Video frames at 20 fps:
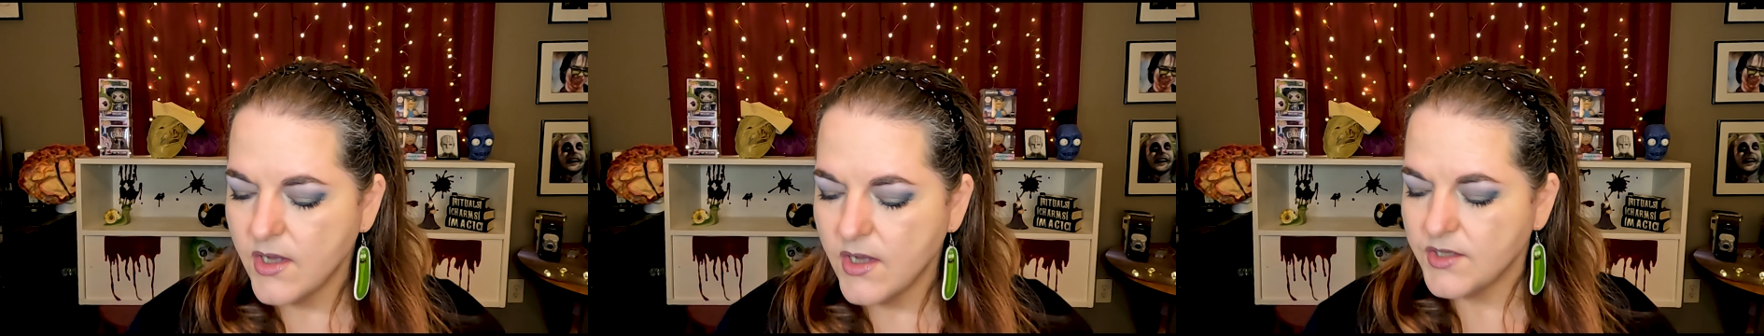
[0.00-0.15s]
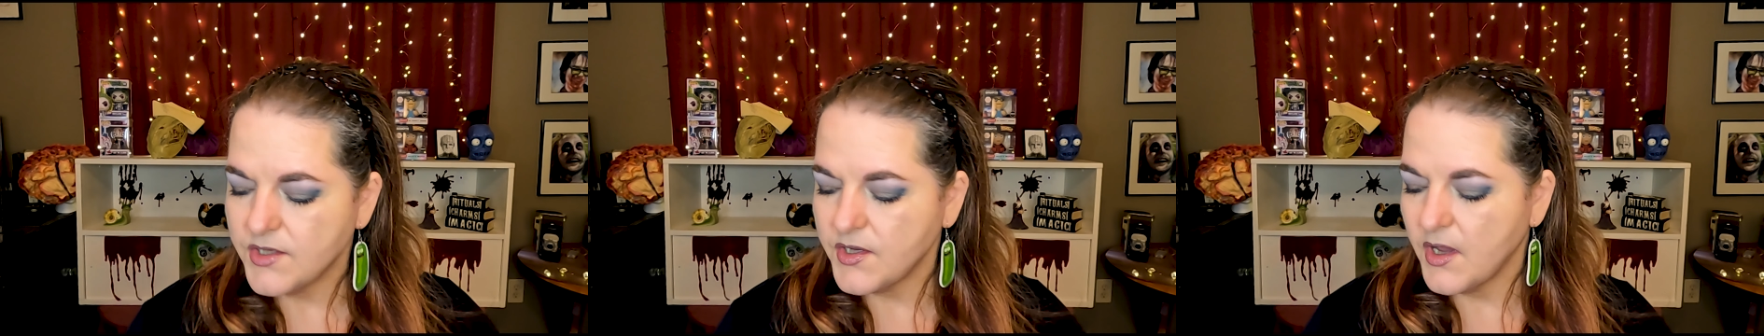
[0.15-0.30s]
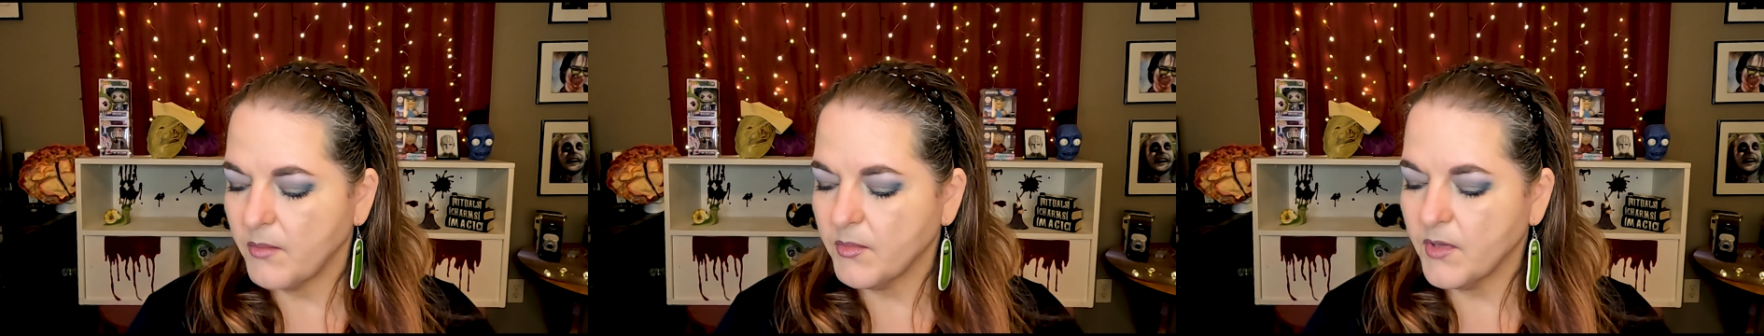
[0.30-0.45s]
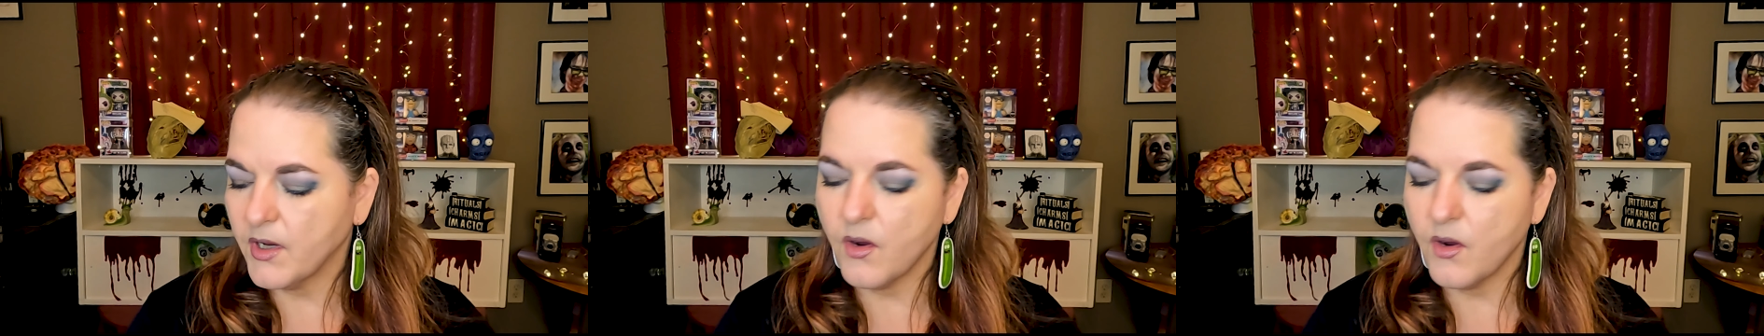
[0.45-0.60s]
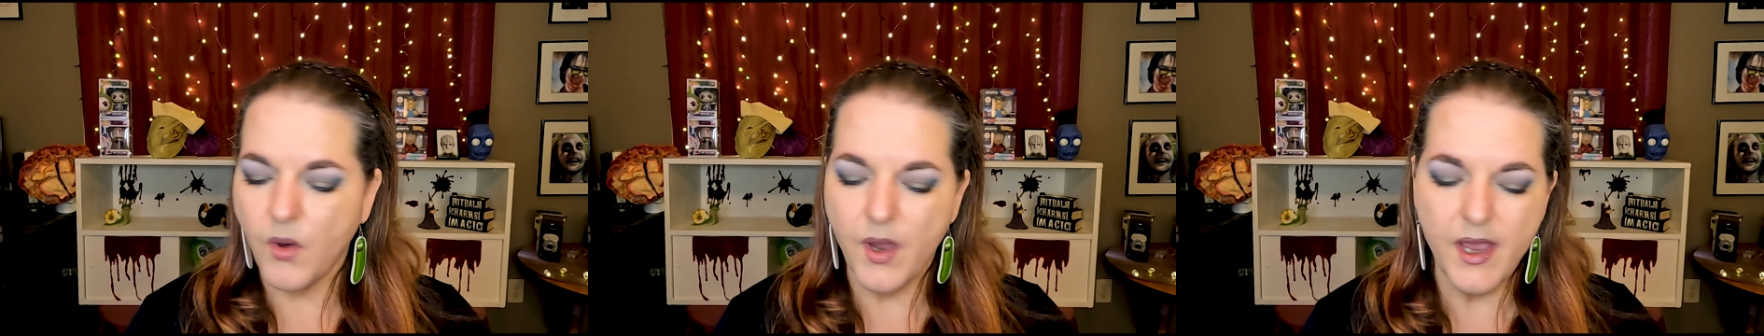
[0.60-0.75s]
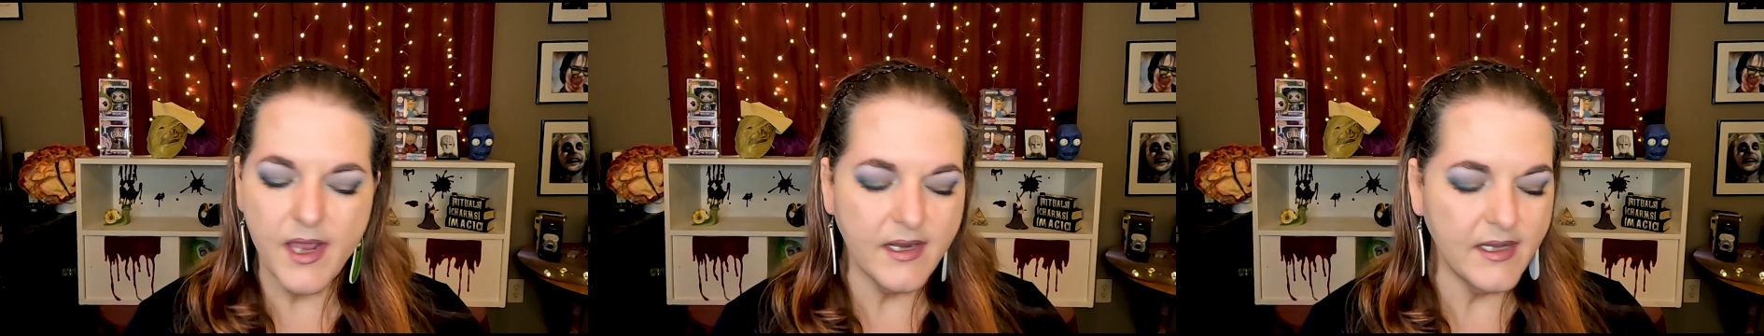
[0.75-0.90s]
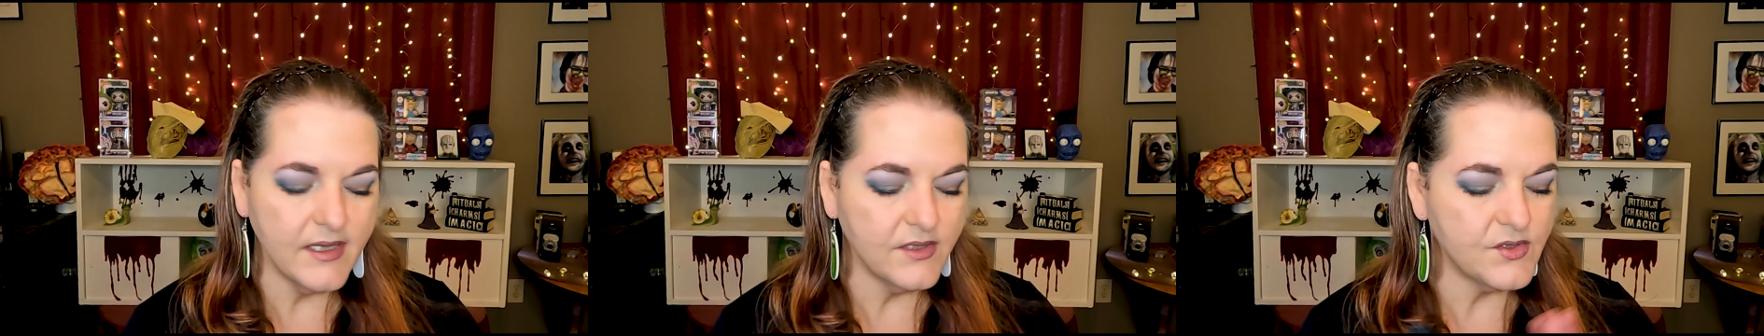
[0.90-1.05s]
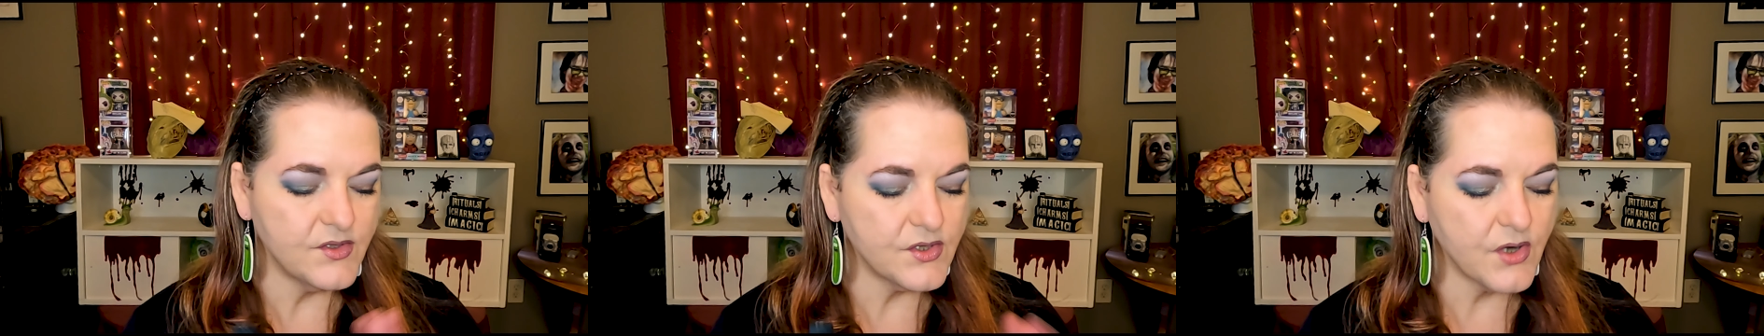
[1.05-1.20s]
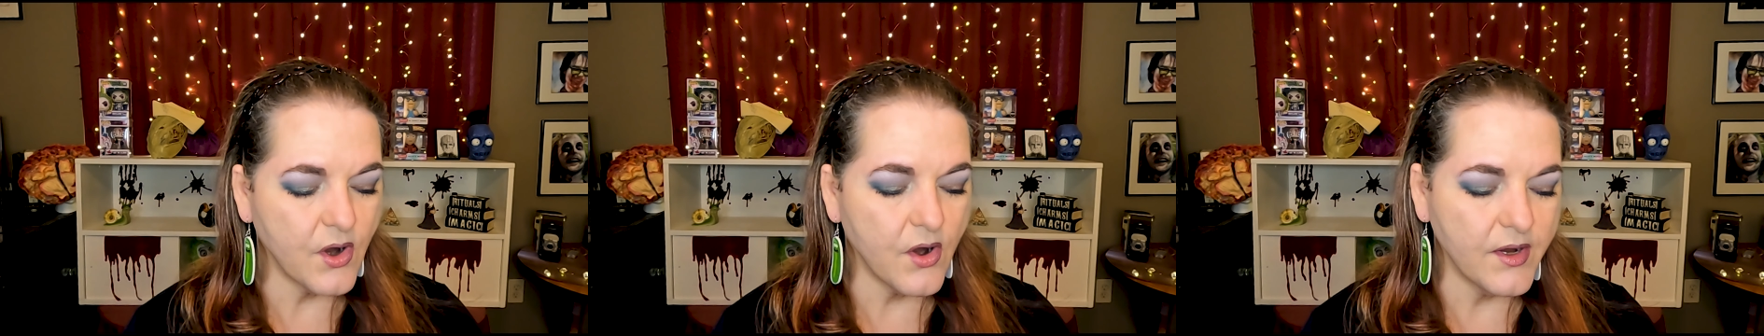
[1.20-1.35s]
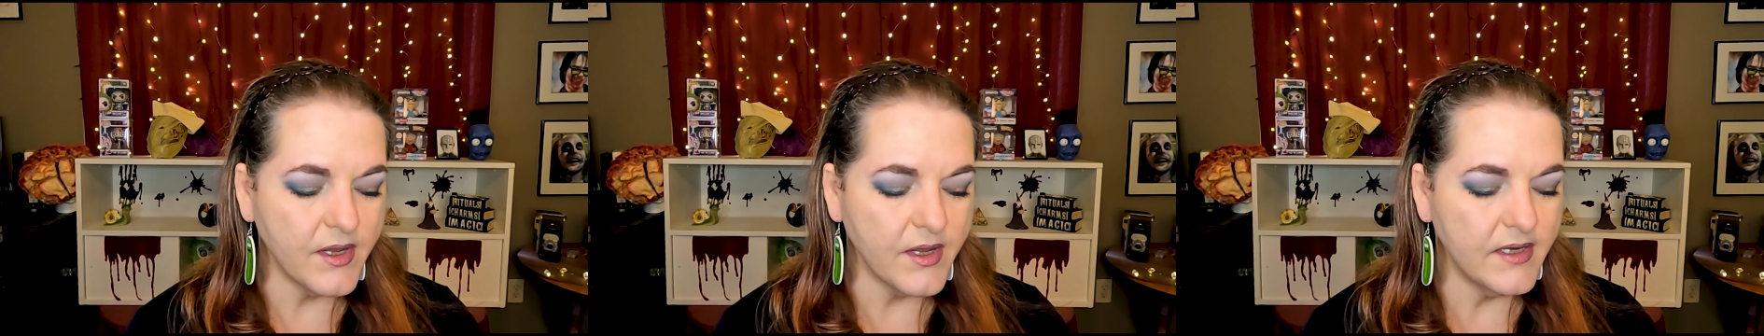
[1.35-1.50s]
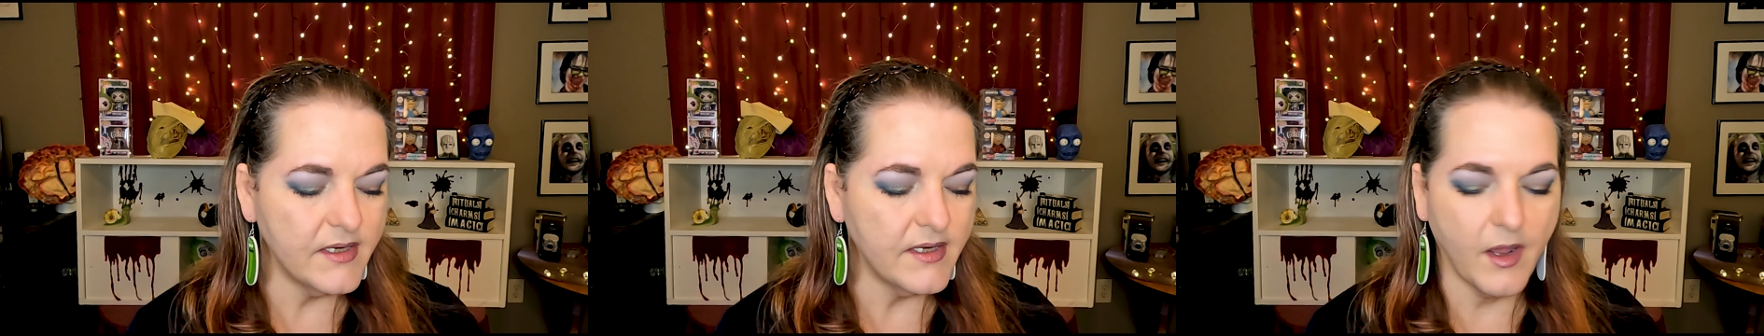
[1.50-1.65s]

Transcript: So I'm going to go ahead and get started.